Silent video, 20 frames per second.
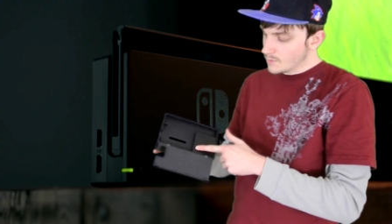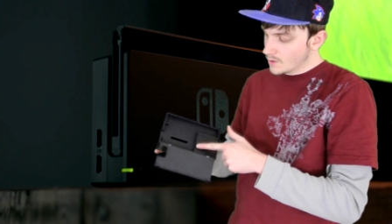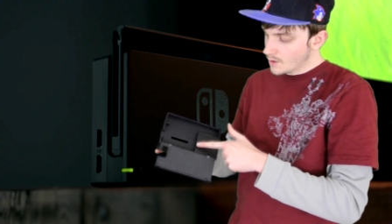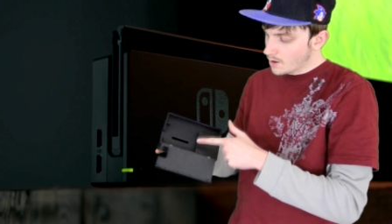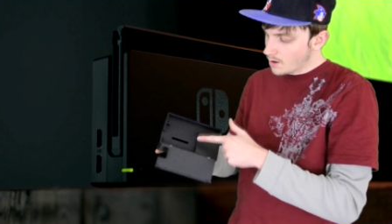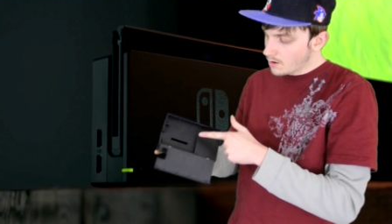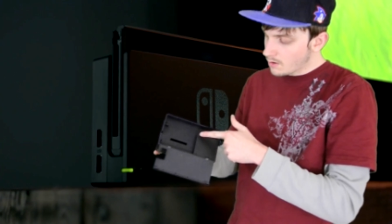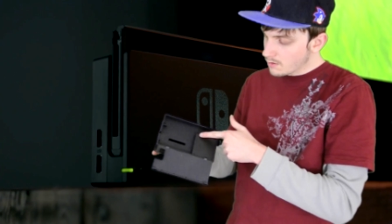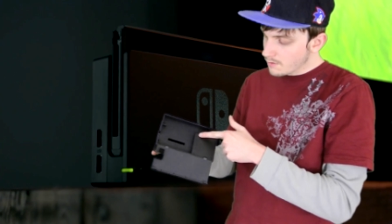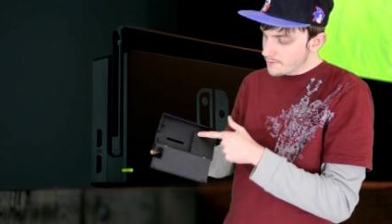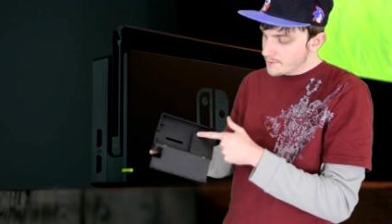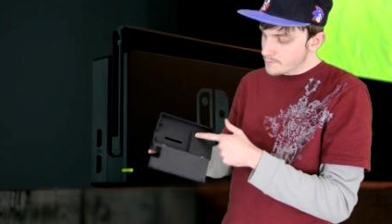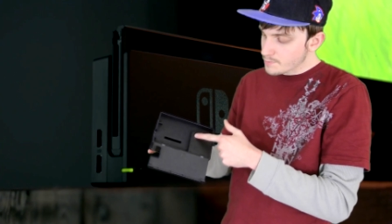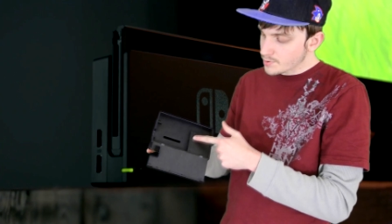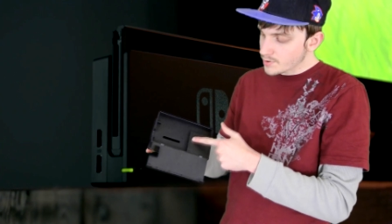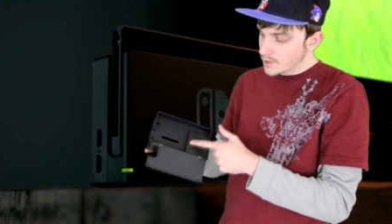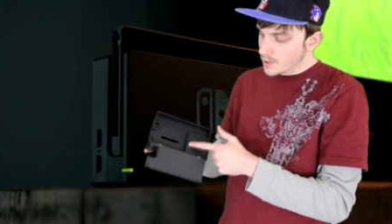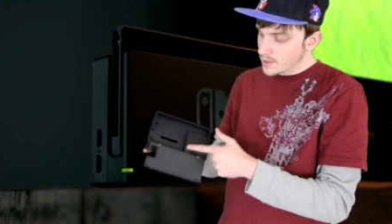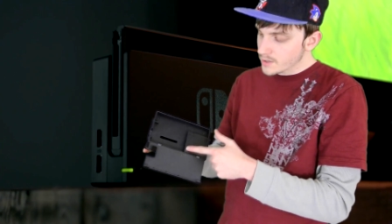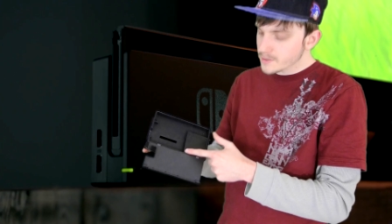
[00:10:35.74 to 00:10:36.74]
All the
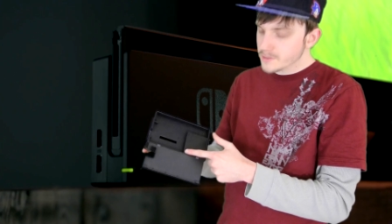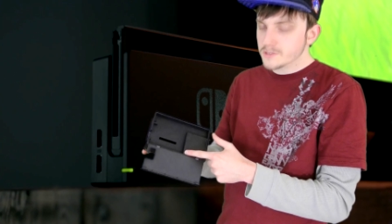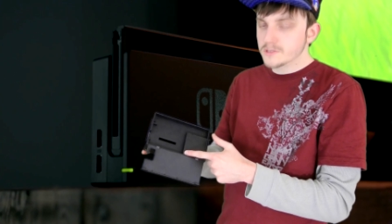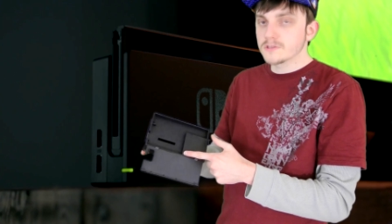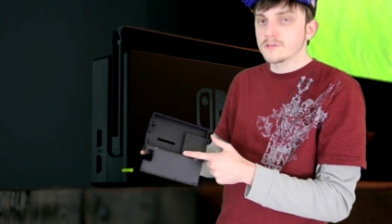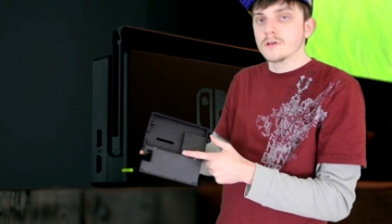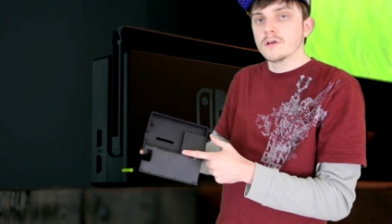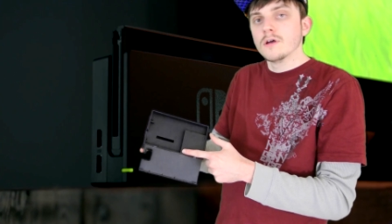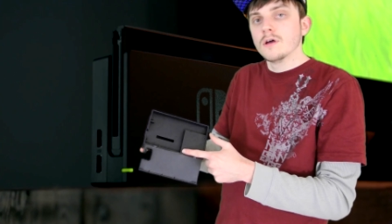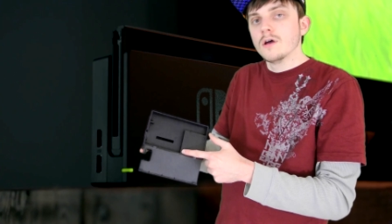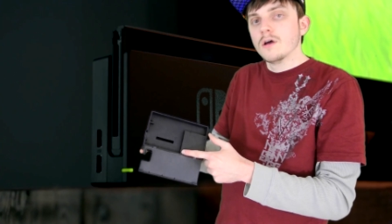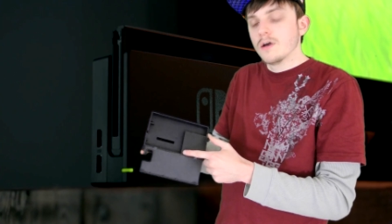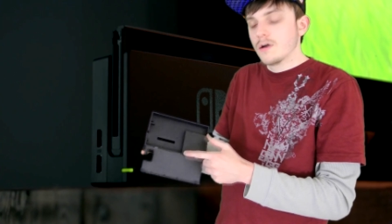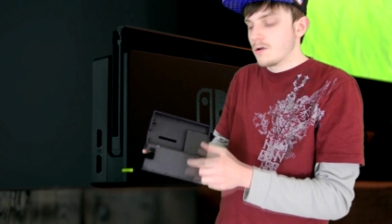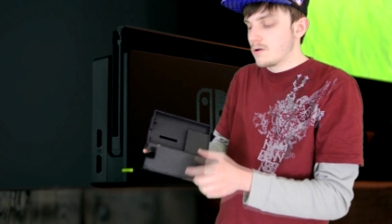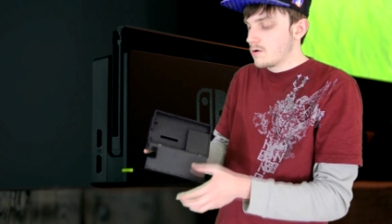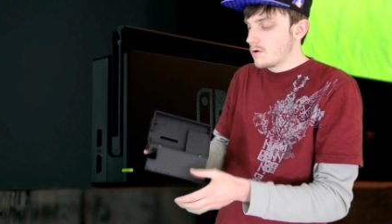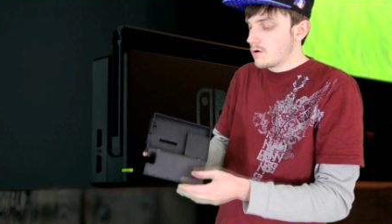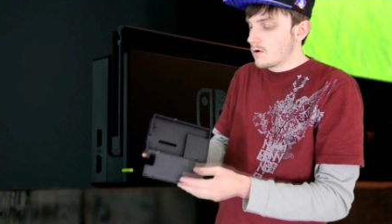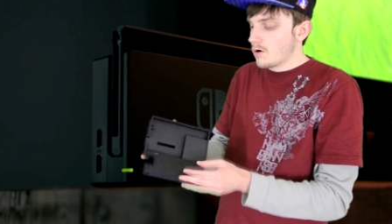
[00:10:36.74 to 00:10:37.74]
plugs
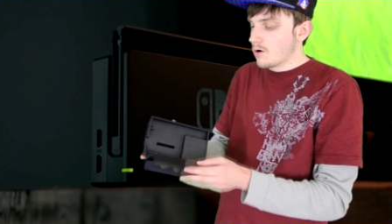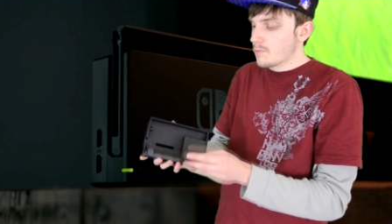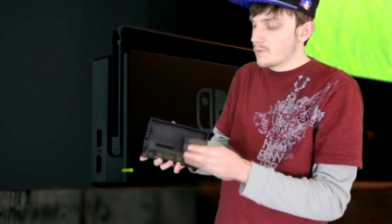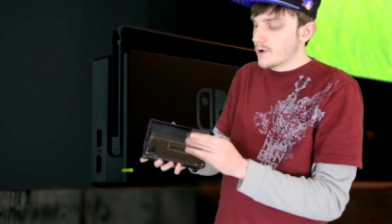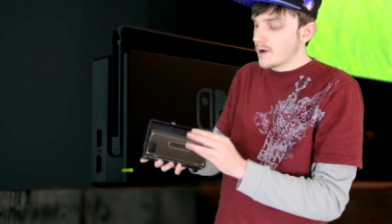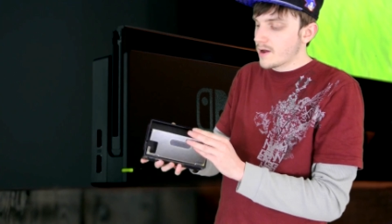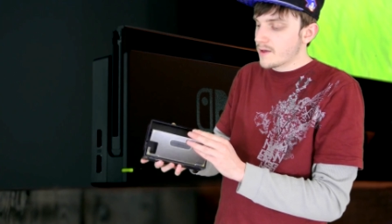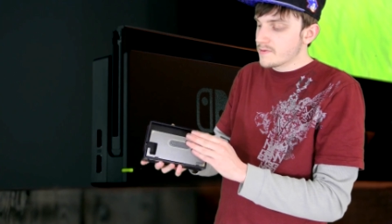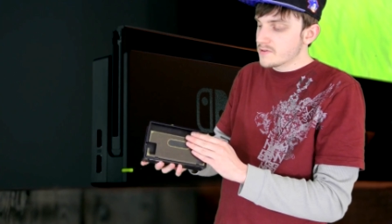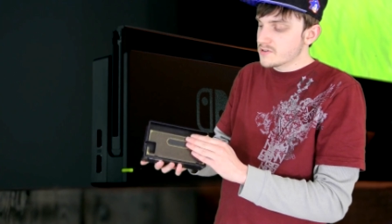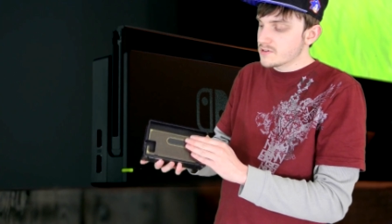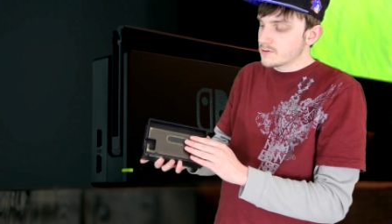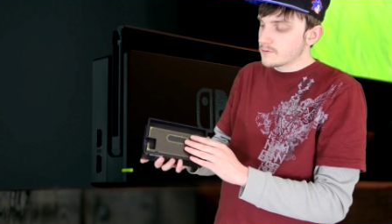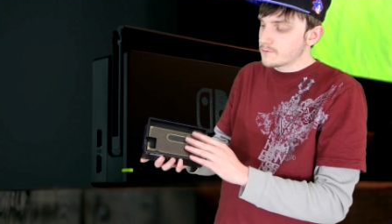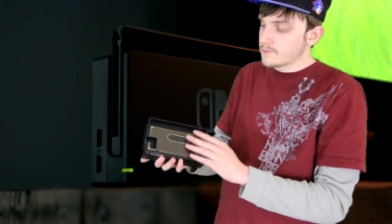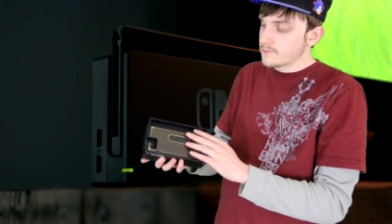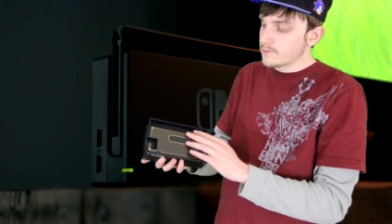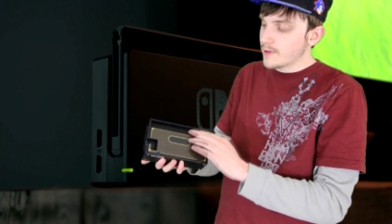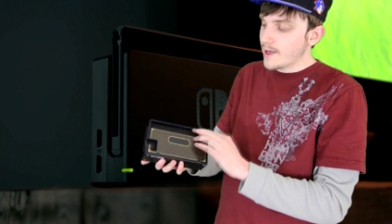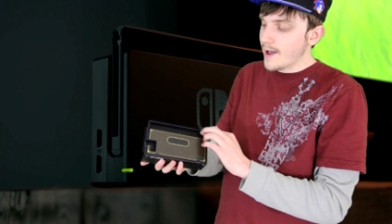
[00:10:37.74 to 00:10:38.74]
are behind this little
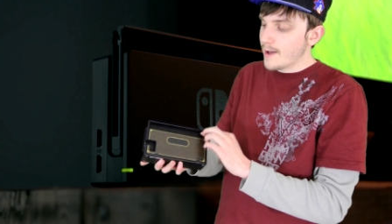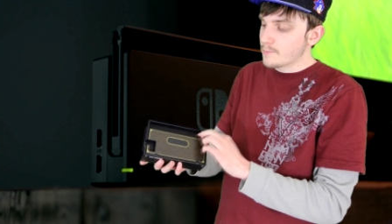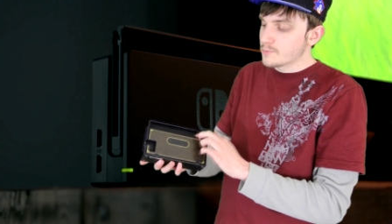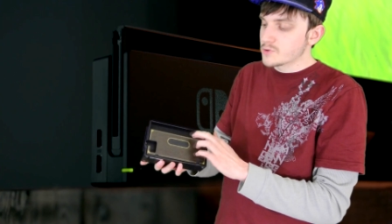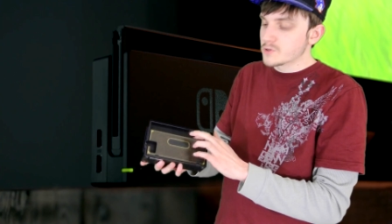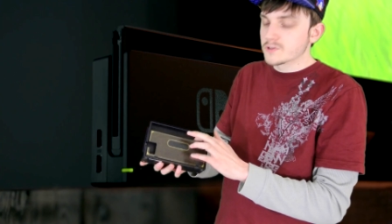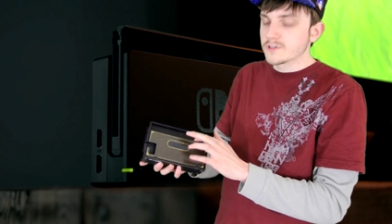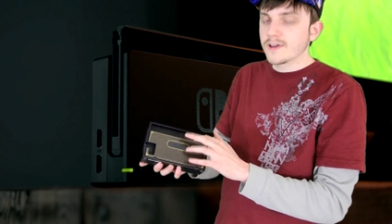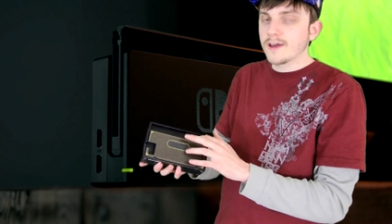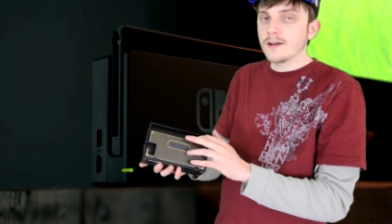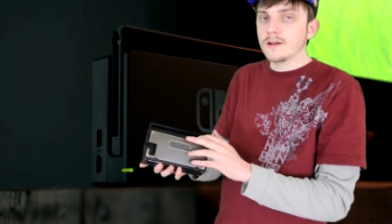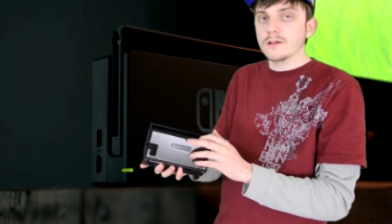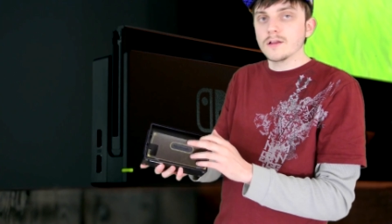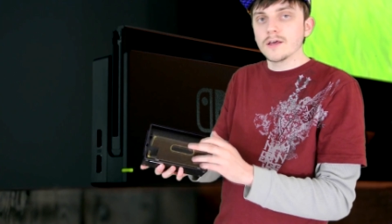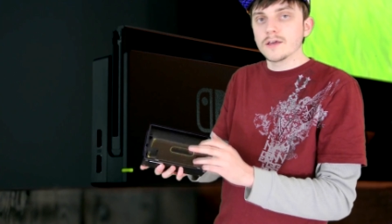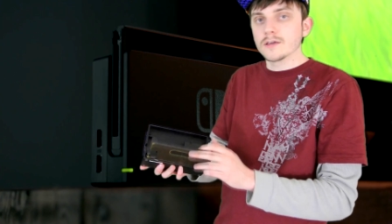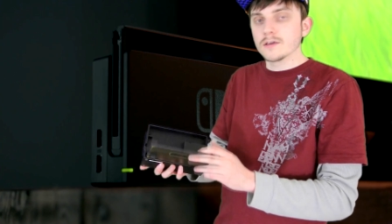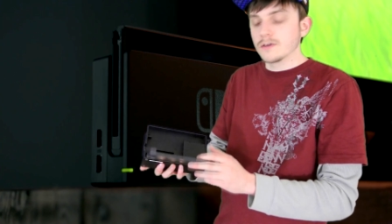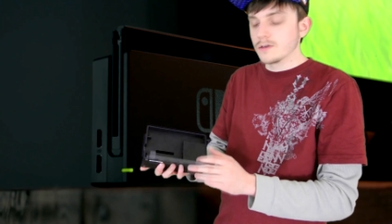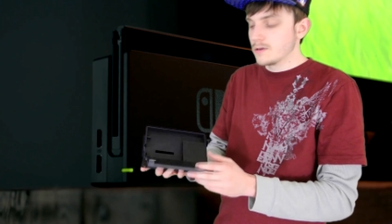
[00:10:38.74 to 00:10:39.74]
flap, so it's kind of
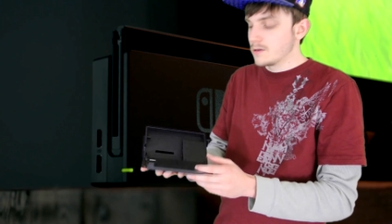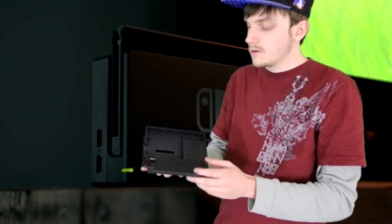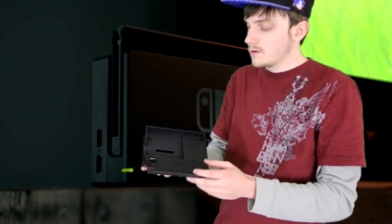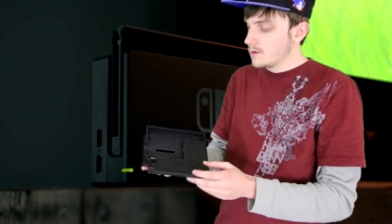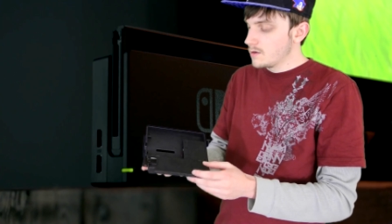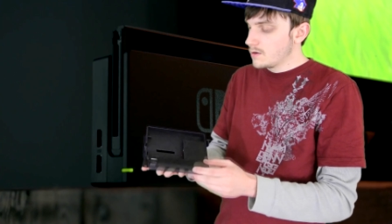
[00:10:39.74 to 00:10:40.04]
like